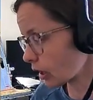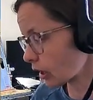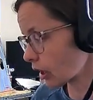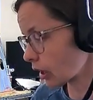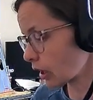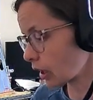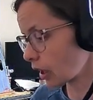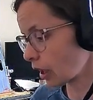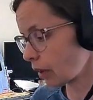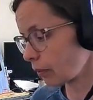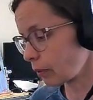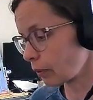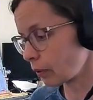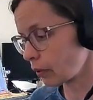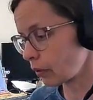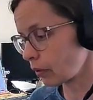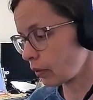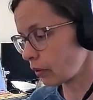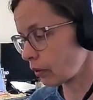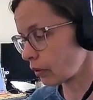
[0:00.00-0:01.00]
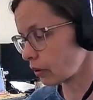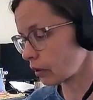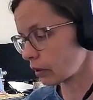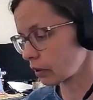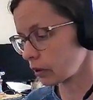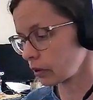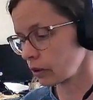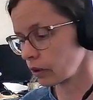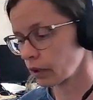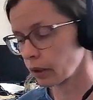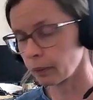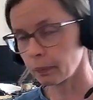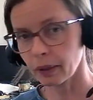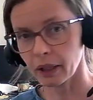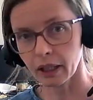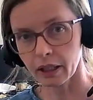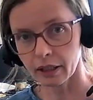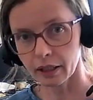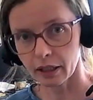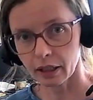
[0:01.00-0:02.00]
a couple little
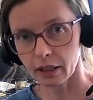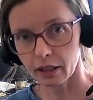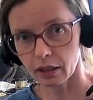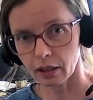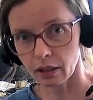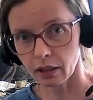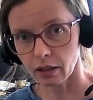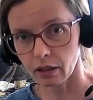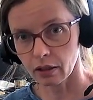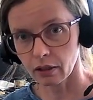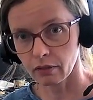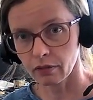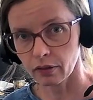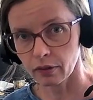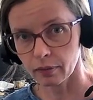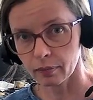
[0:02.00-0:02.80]
pieces of